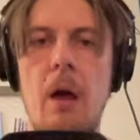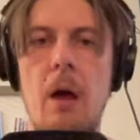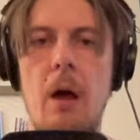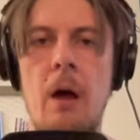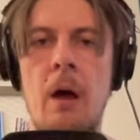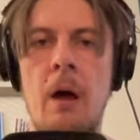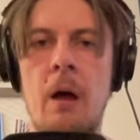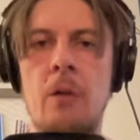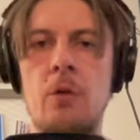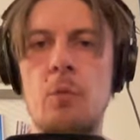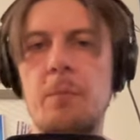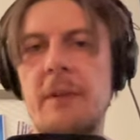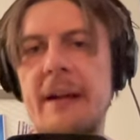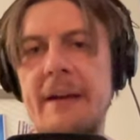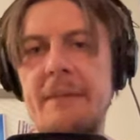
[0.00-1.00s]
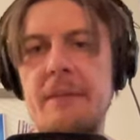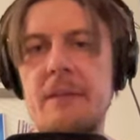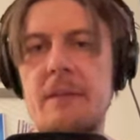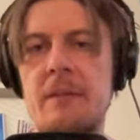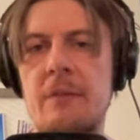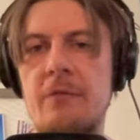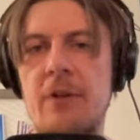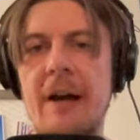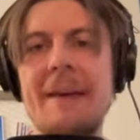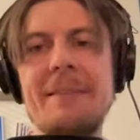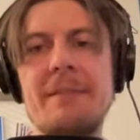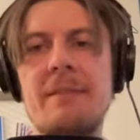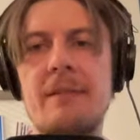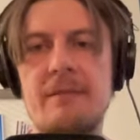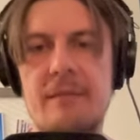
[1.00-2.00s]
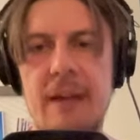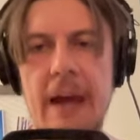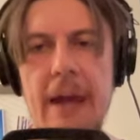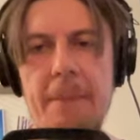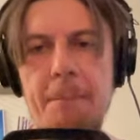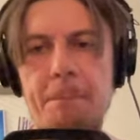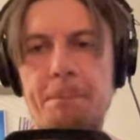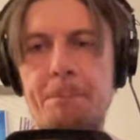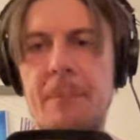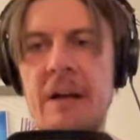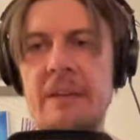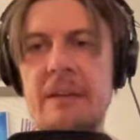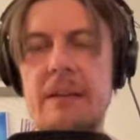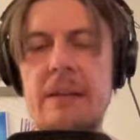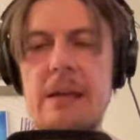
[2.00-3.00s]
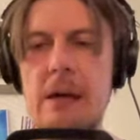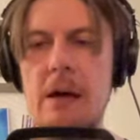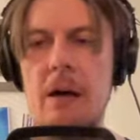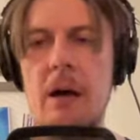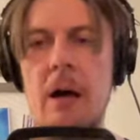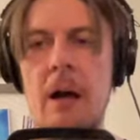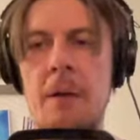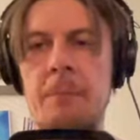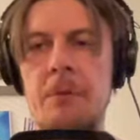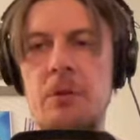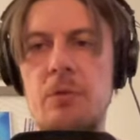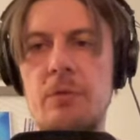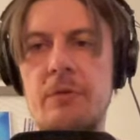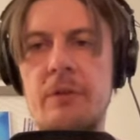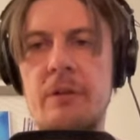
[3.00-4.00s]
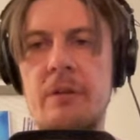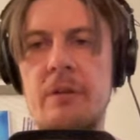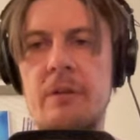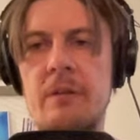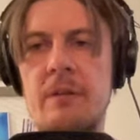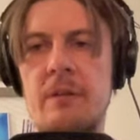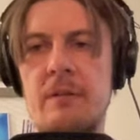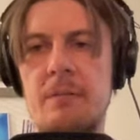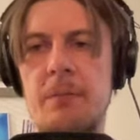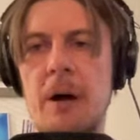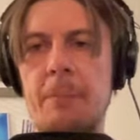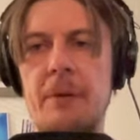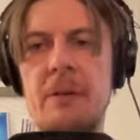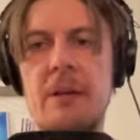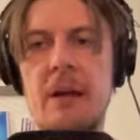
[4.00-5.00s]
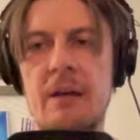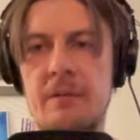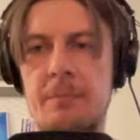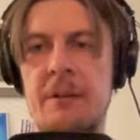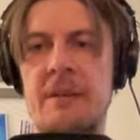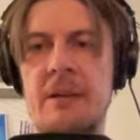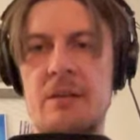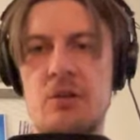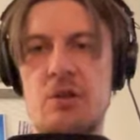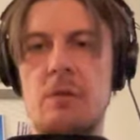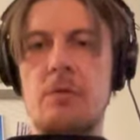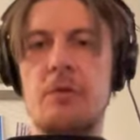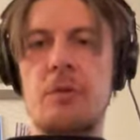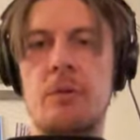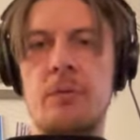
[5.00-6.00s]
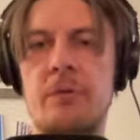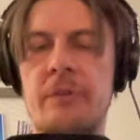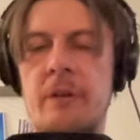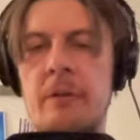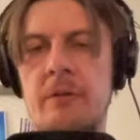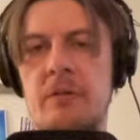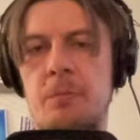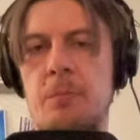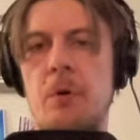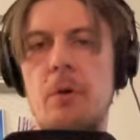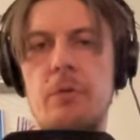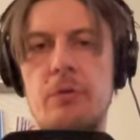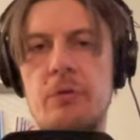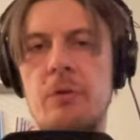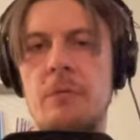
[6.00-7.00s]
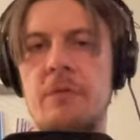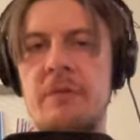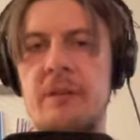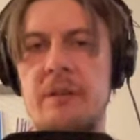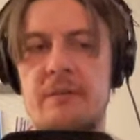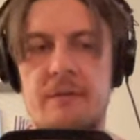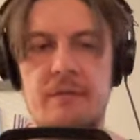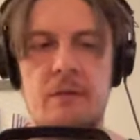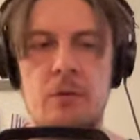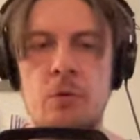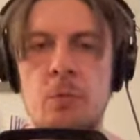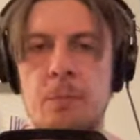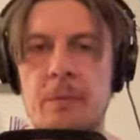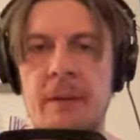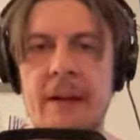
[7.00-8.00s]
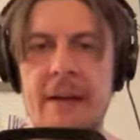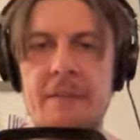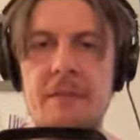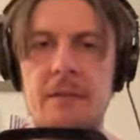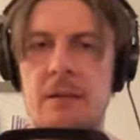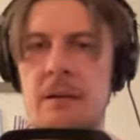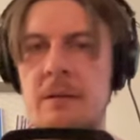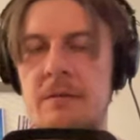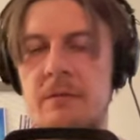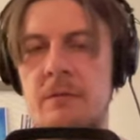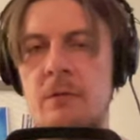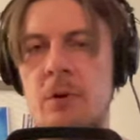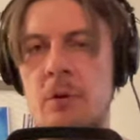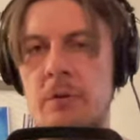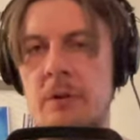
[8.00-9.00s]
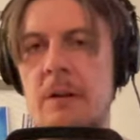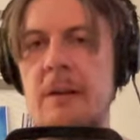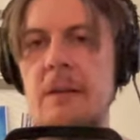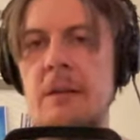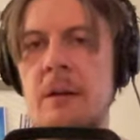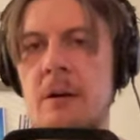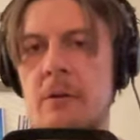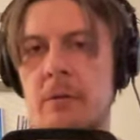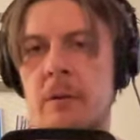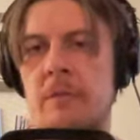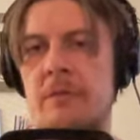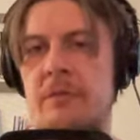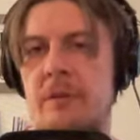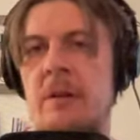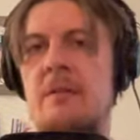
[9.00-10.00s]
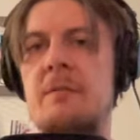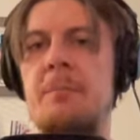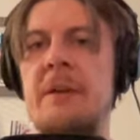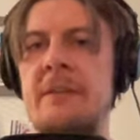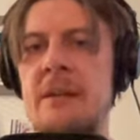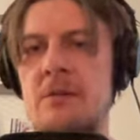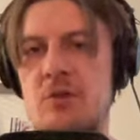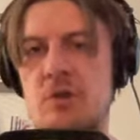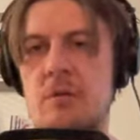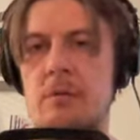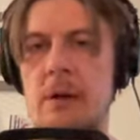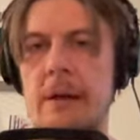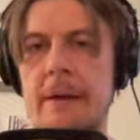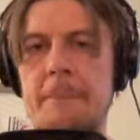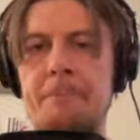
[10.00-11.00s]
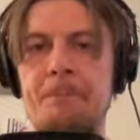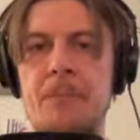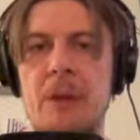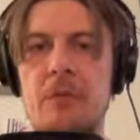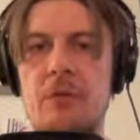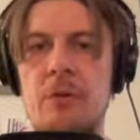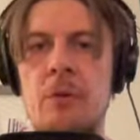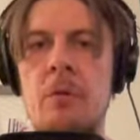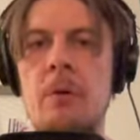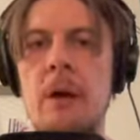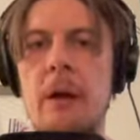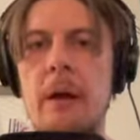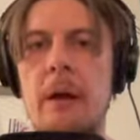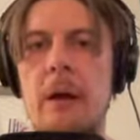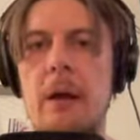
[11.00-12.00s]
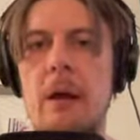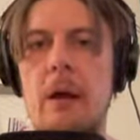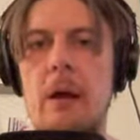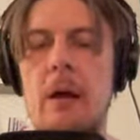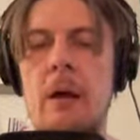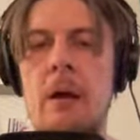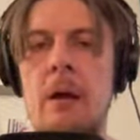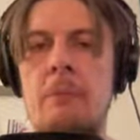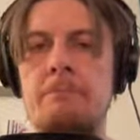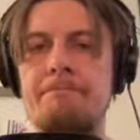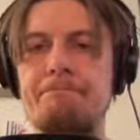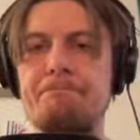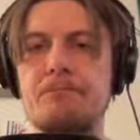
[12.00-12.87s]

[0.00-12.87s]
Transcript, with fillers: uh, loop length defined the same but here i'm using this mapping exponential so the response of this loop length is not linear it's exponential so um,